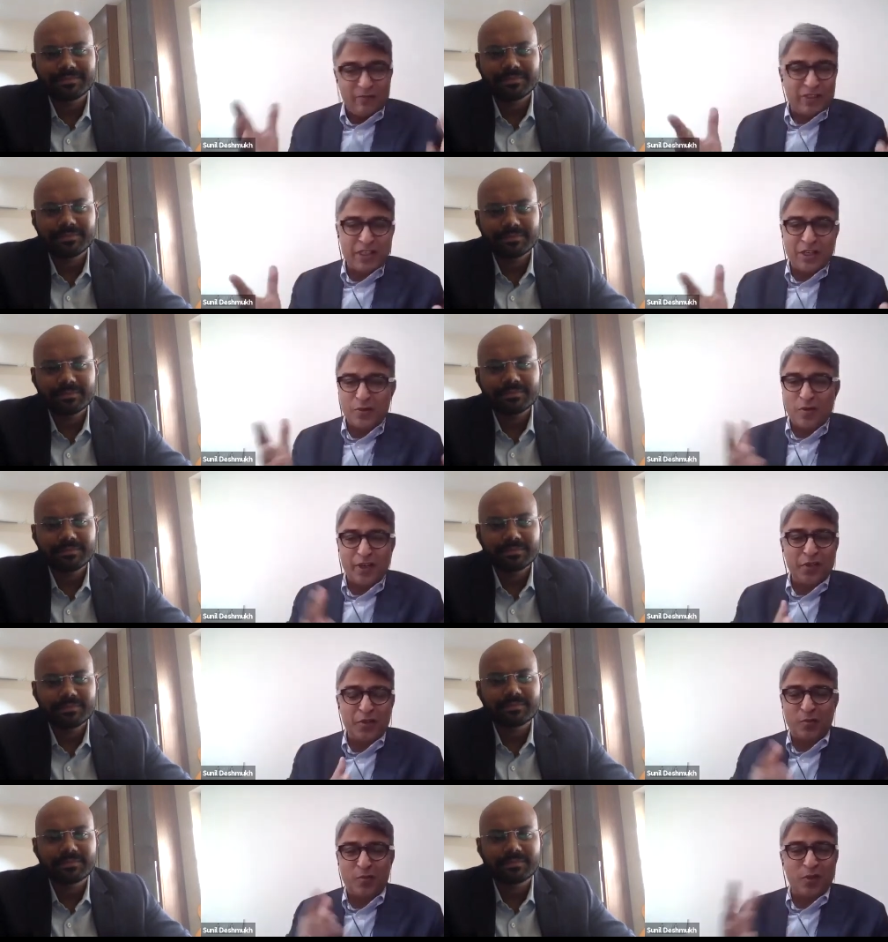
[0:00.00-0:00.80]
Speaker 1: whether you are
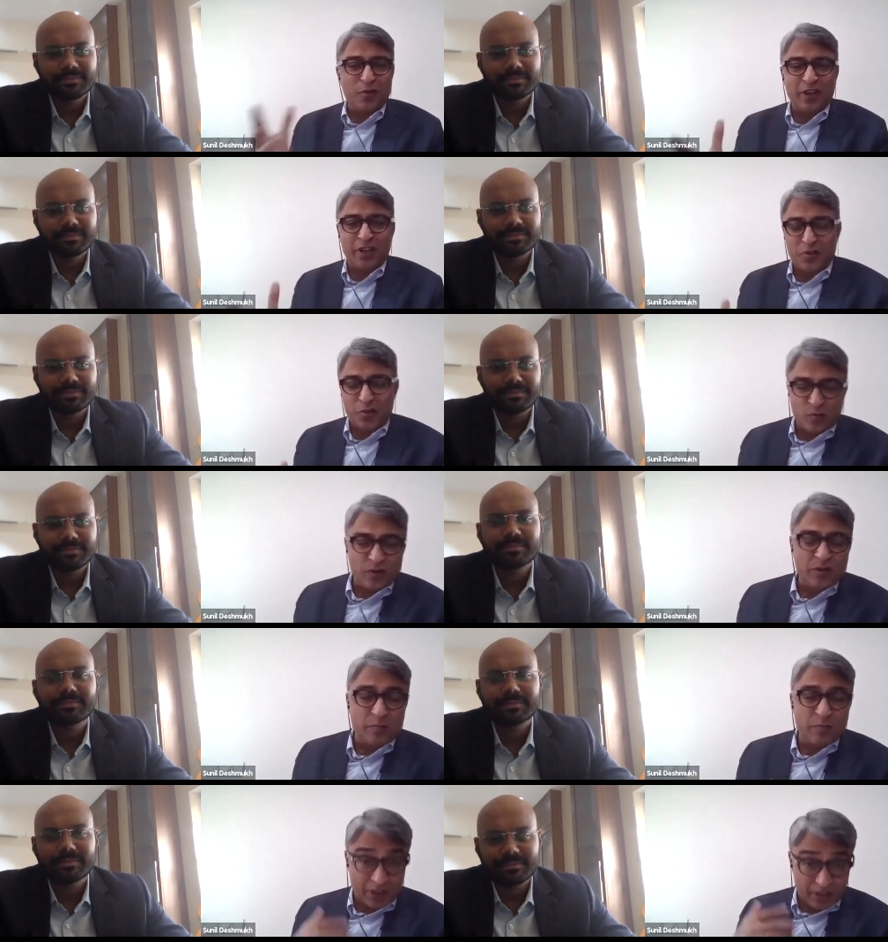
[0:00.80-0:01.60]
introvert or
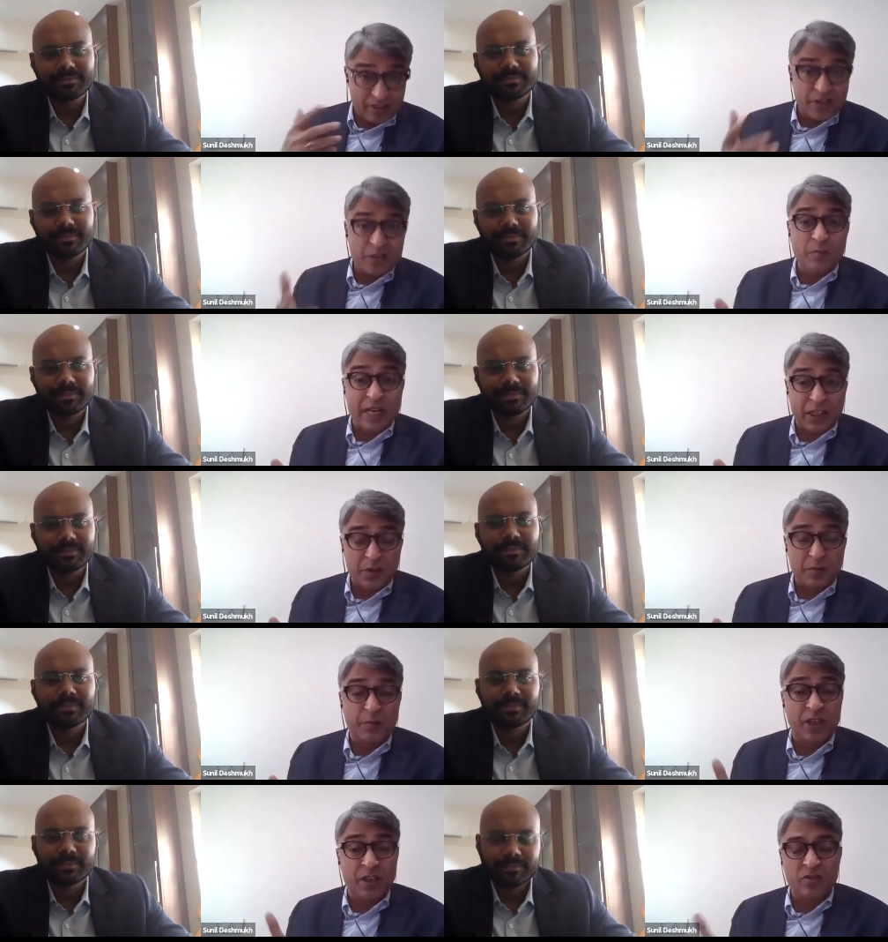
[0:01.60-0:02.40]
extrovert but this is my
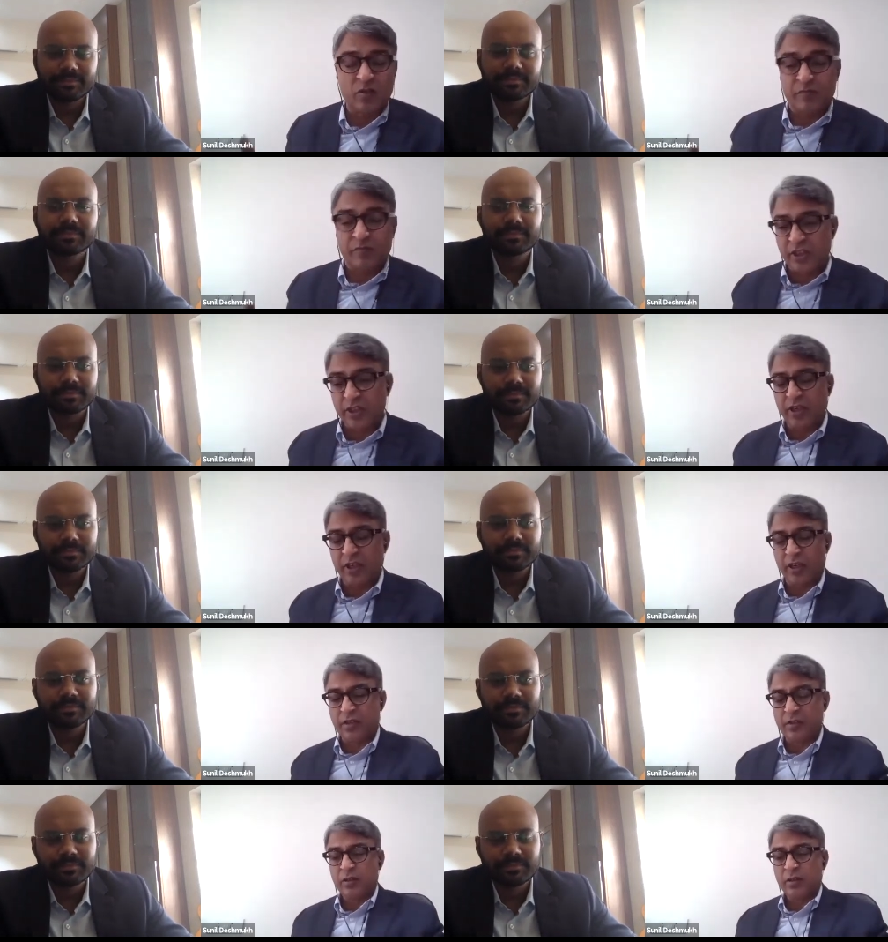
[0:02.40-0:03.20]
experience of three
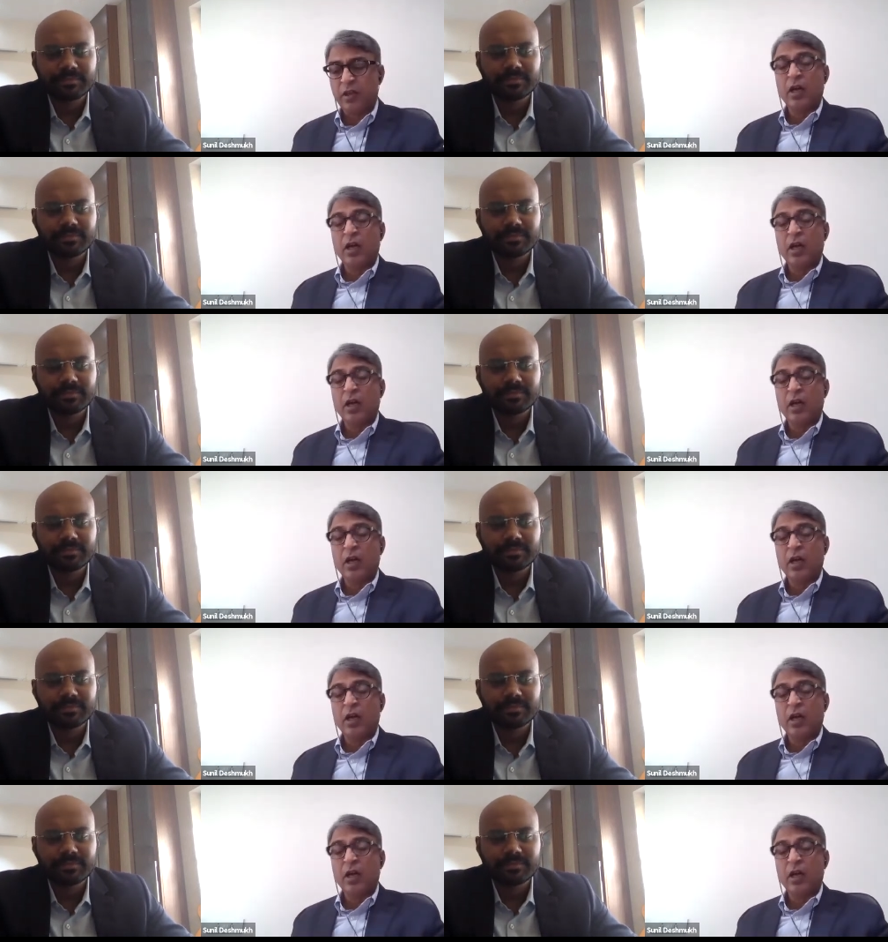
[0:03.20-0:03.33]
decades